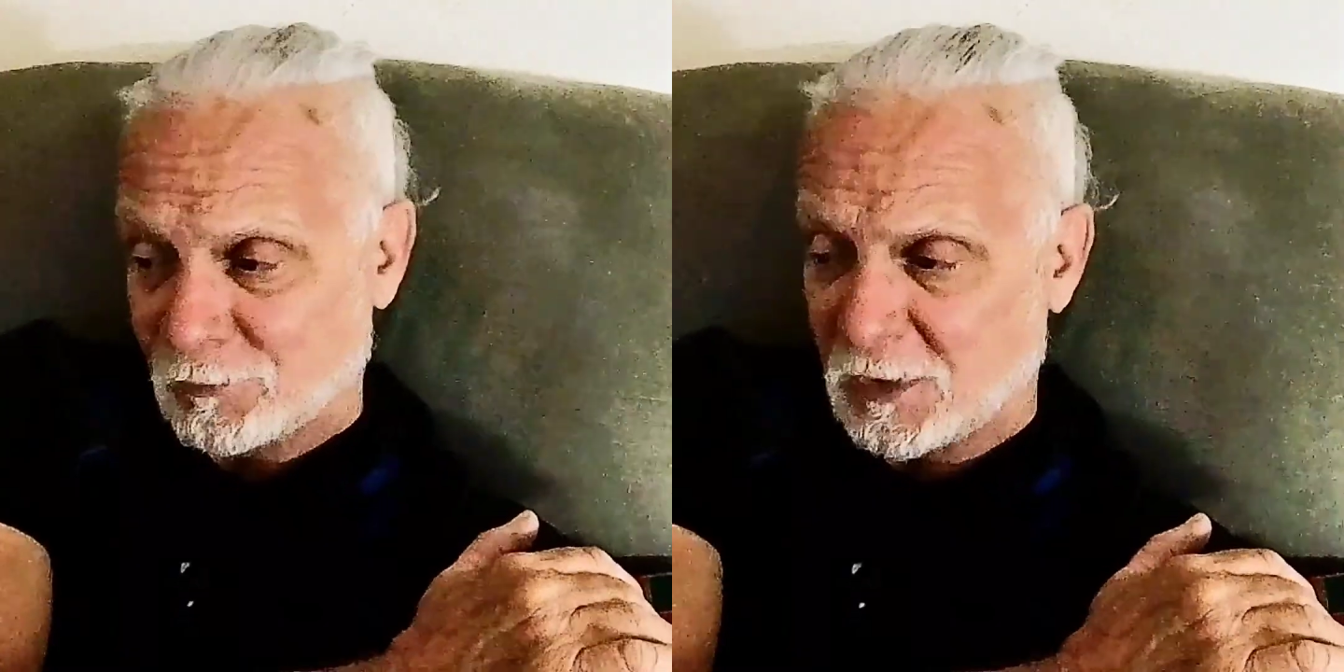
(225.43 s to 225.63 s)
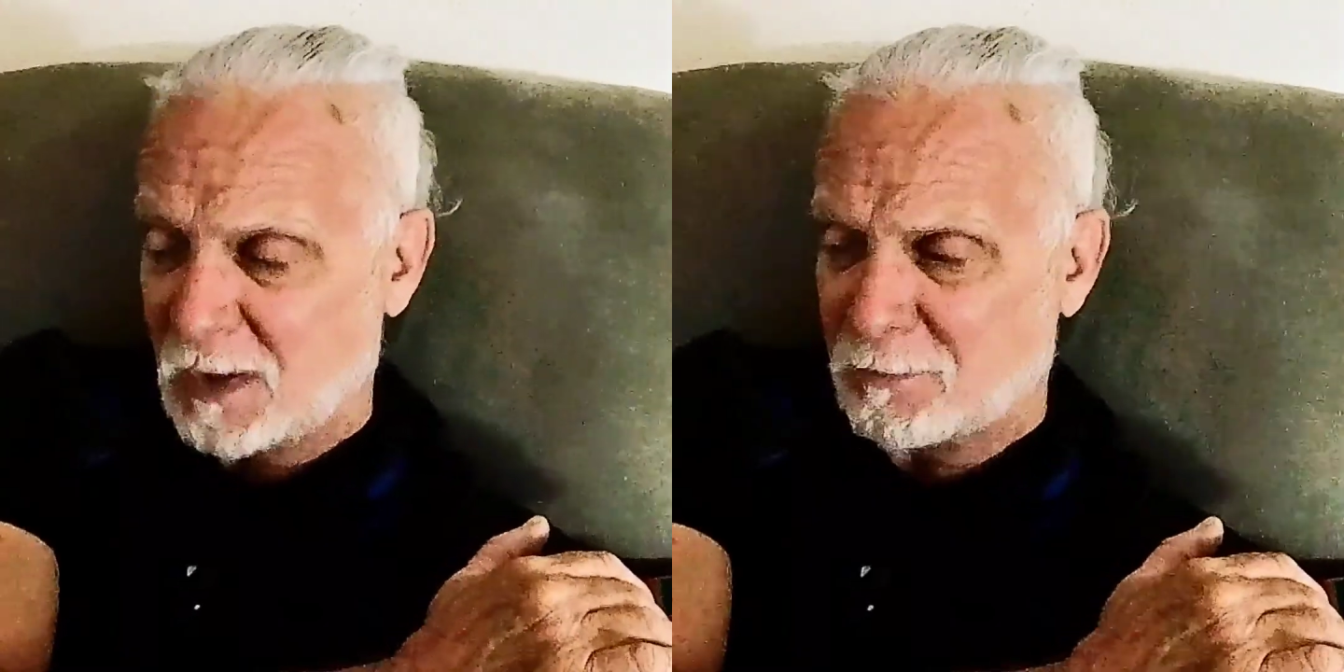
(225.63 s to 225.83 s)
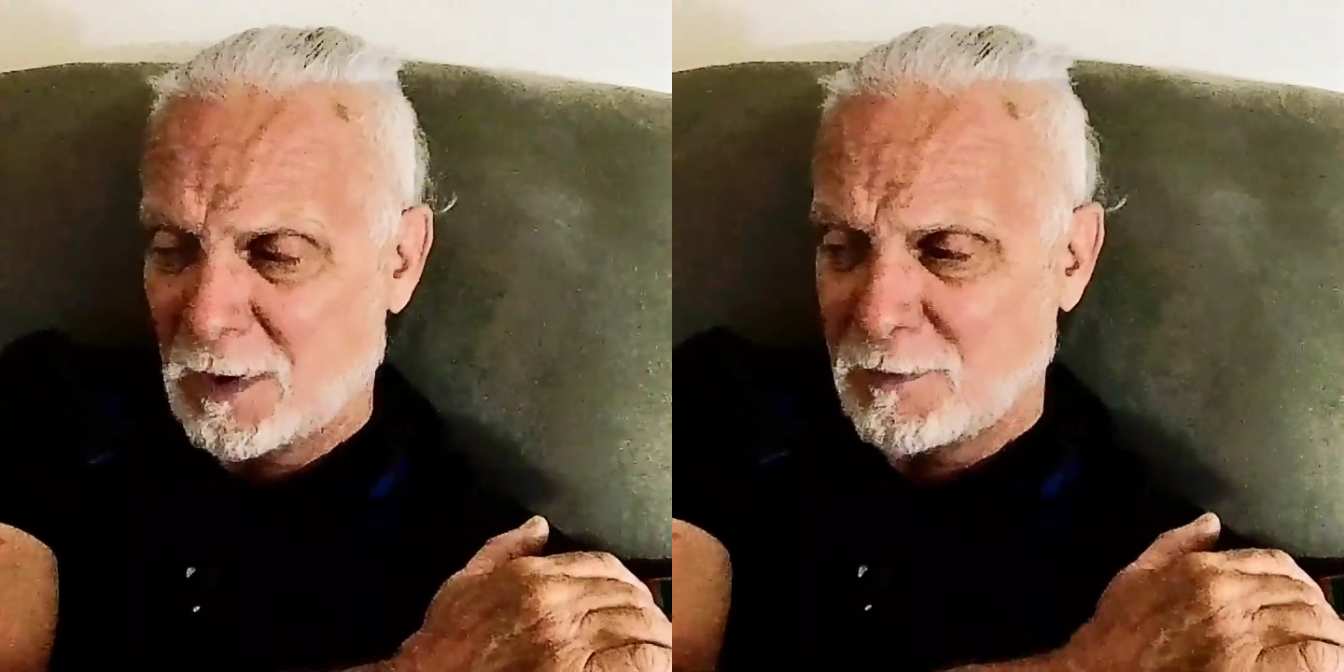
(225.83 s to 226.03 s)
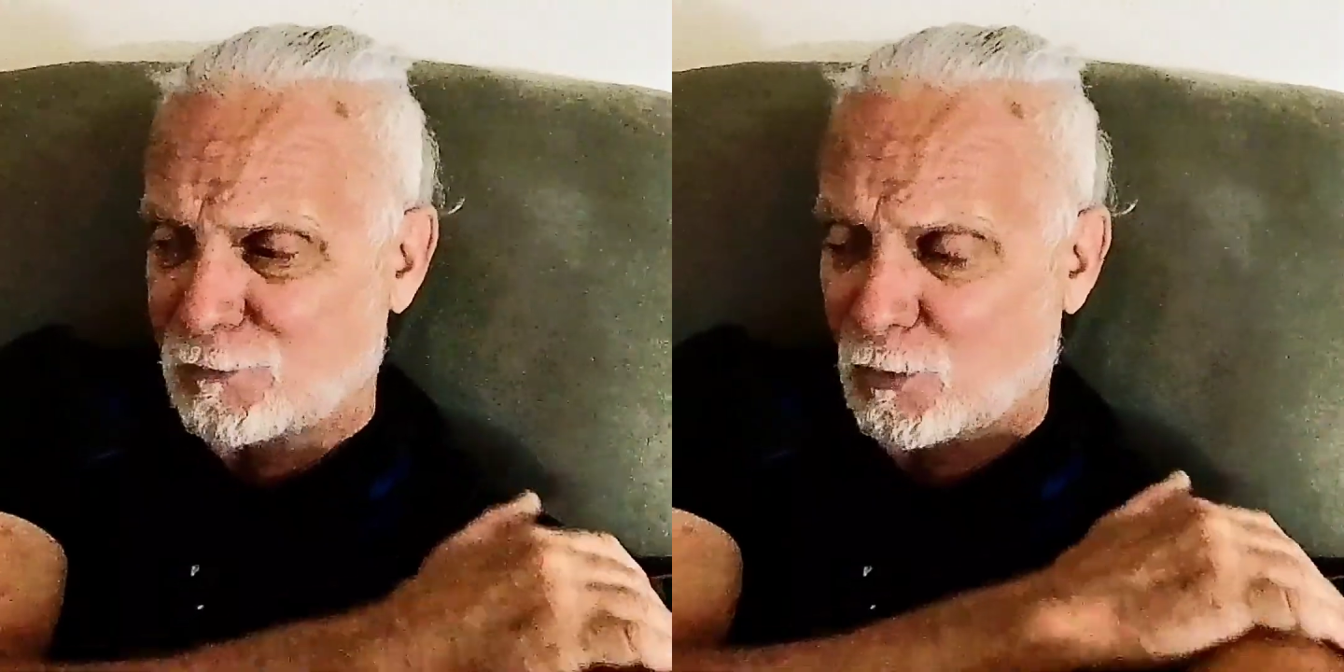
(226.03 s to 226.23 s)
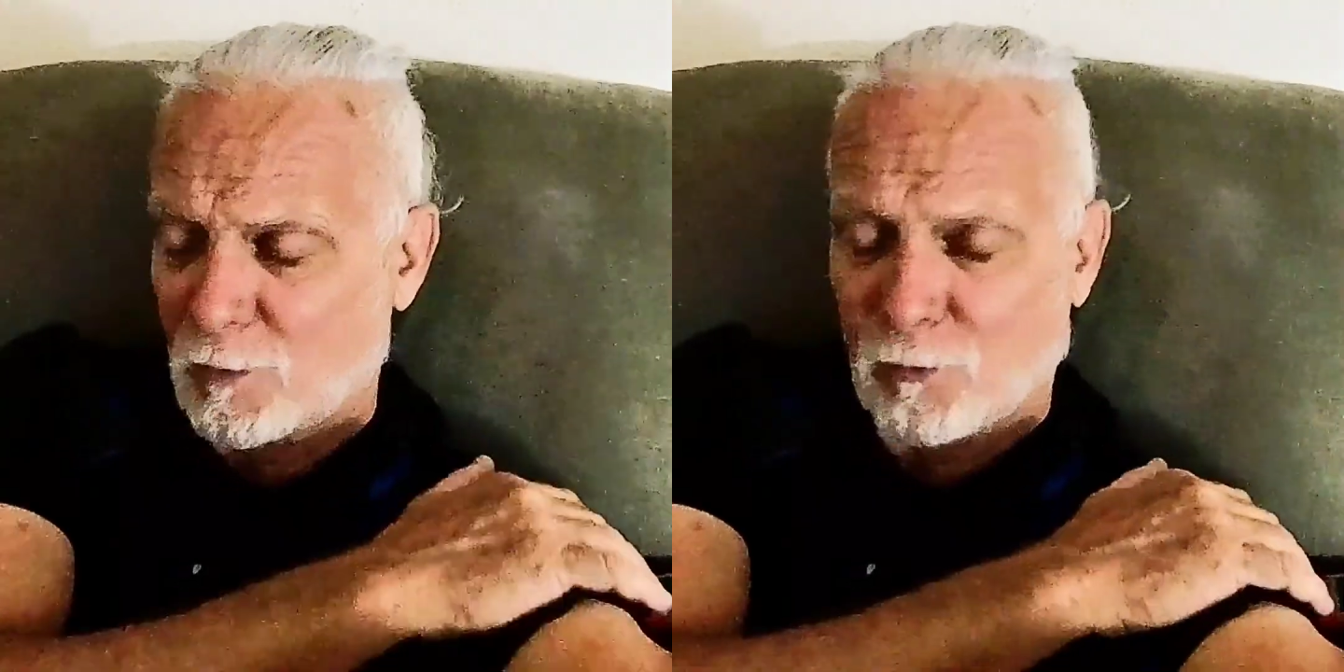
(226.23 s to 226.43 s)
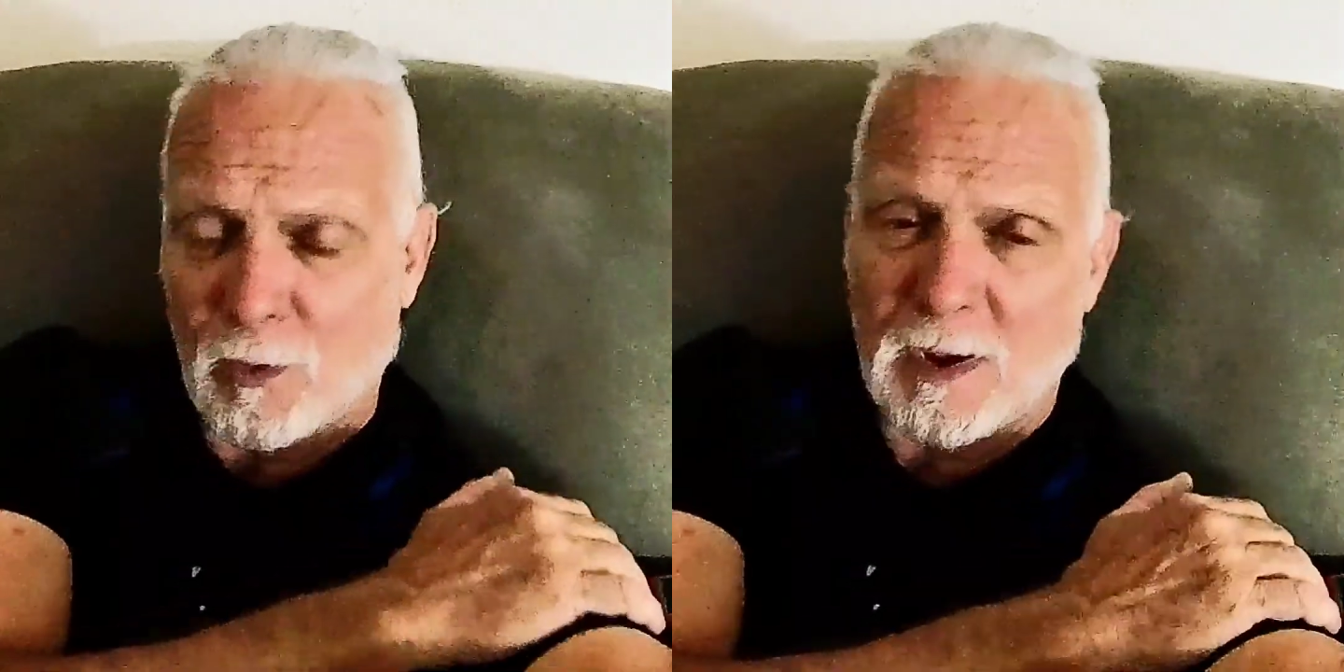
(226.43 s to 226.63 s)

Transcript: Yeah, probably four, four